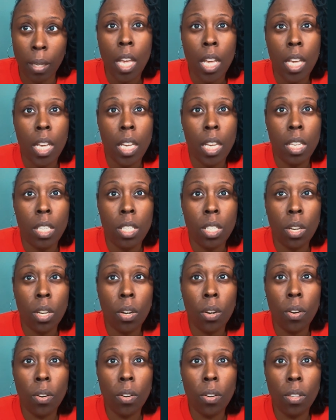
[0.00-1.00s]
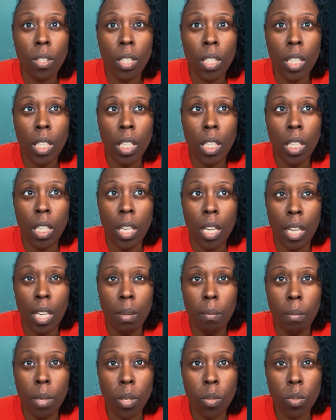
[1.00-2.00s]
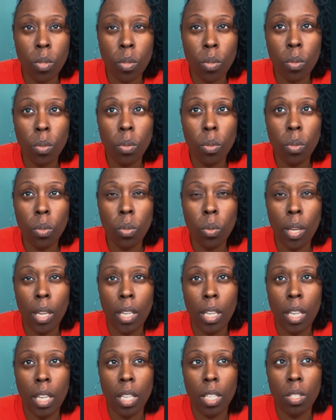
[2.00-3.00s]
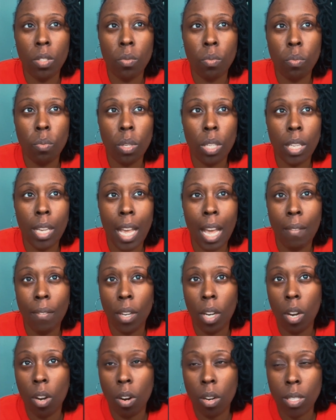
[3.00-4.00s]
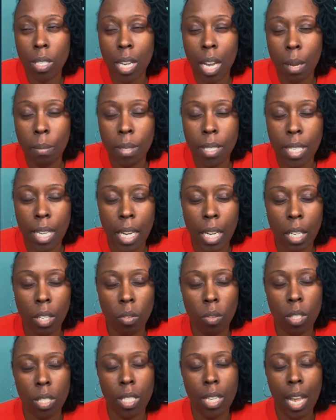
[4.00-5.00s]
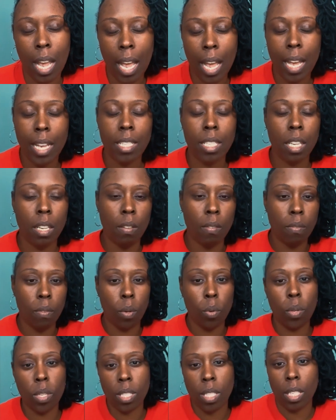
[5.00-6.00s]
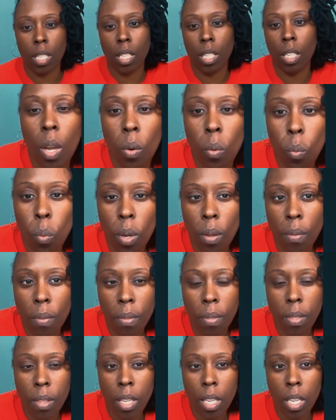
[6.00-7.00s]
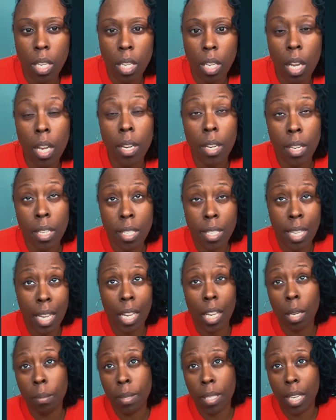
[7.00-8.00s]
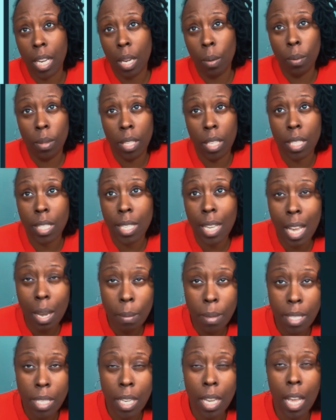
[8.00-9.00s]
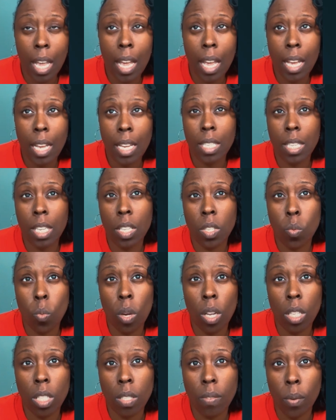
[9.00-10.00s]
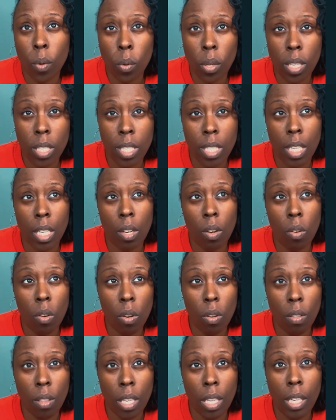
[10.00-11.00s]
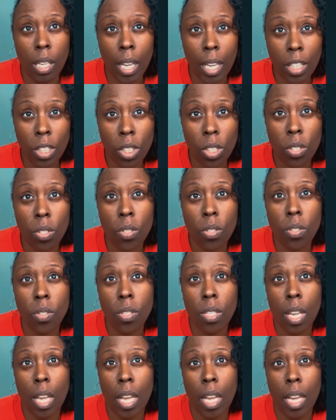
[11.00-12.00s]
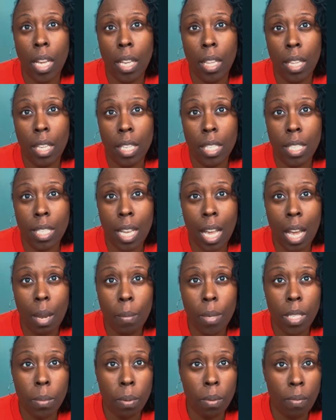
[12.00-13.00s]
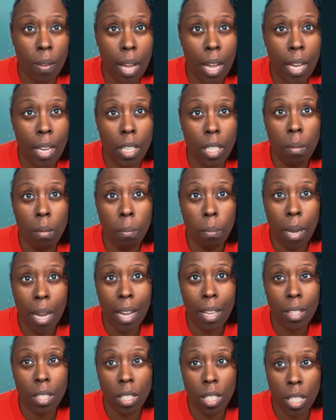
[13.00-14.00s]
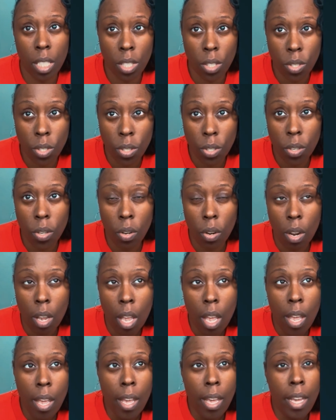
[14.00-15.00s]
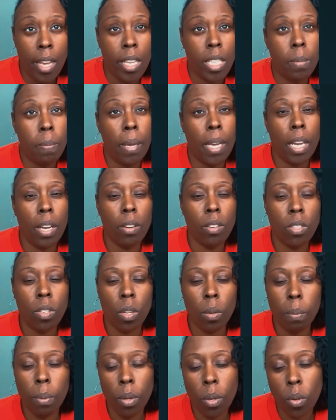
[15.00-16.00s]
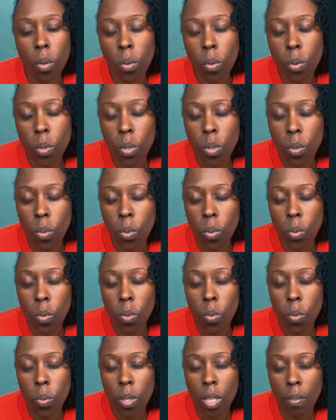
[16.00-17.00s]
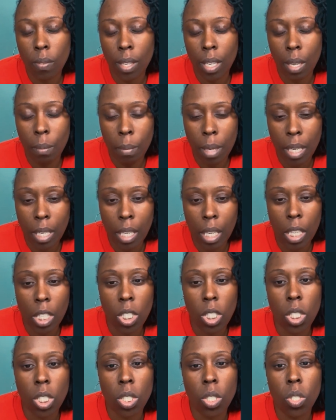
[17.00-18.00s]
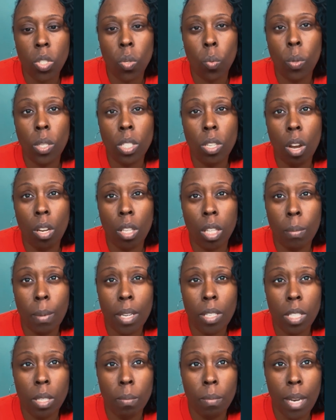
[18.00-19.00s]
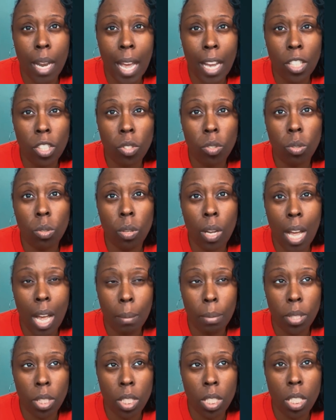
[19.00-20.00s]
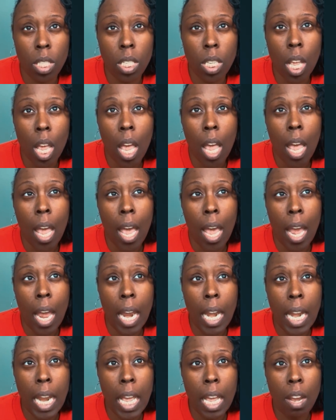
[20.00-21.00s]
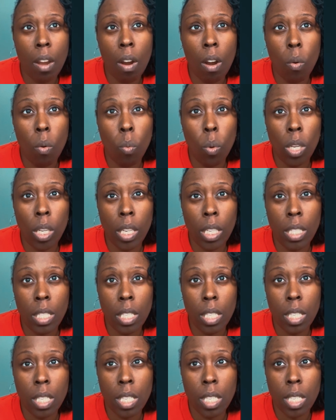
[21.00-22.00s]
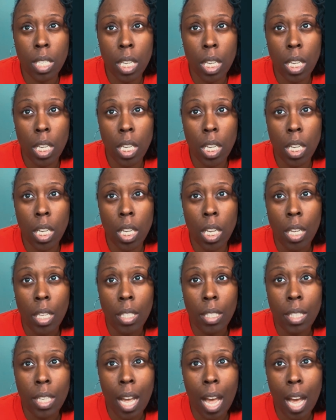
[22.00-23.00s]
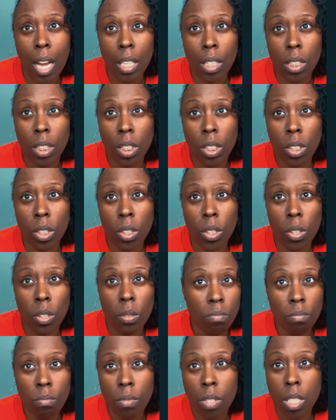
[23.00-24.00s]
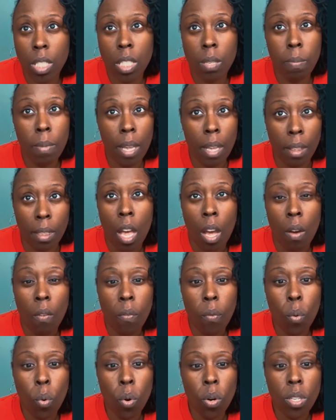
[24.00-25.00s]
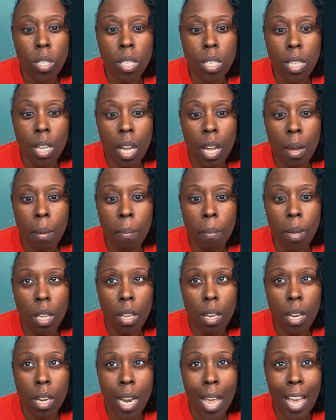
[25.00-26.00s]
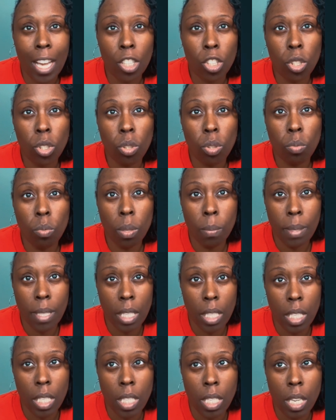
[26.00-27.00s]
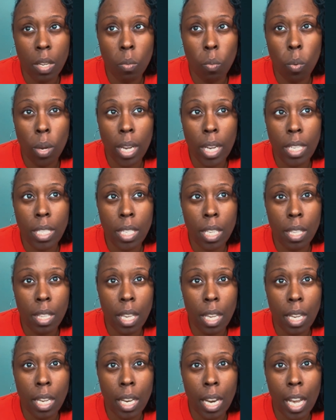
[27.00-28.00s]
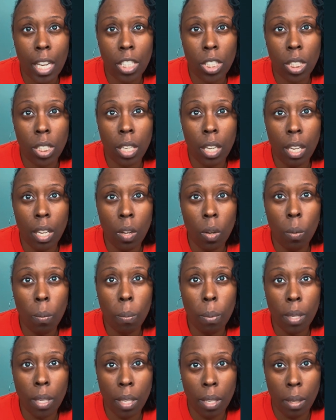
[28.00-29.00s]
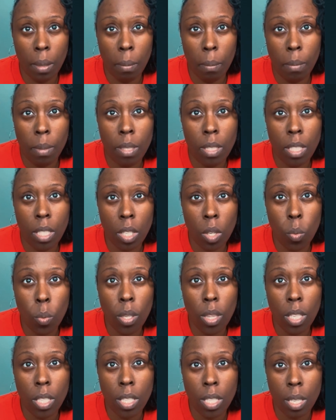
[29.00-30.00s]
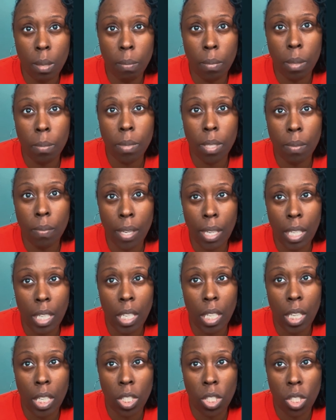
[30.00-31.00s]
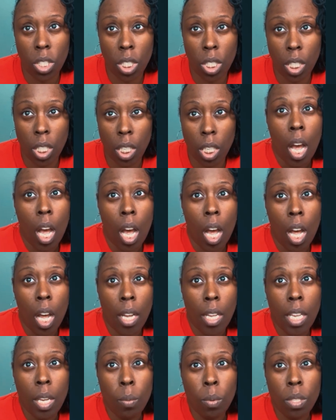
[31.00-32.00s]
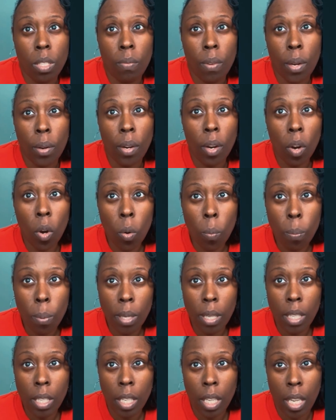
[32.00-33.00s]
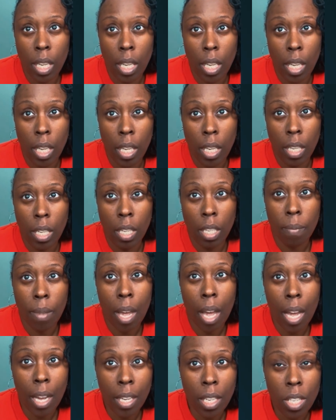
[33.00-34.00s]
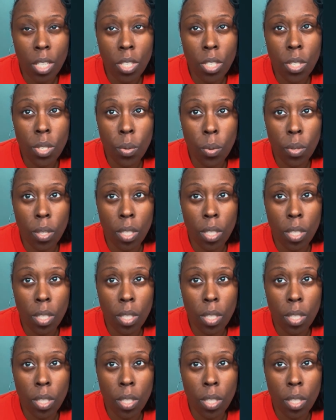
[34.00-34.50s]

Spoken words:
He is currently in middle school, and he is really having a hard time staying on task and focusing with and staying up to date with the assignments he has, as well as focusing on the lectures and the assignments provided by the teacher. His parents are opposed to giving him medication, so we talked about some natural options, and they are willing to see Dr. Smith for some natural remedies in ways that they can actually help him deal with his symptoms of ADHD. He was very open and honest during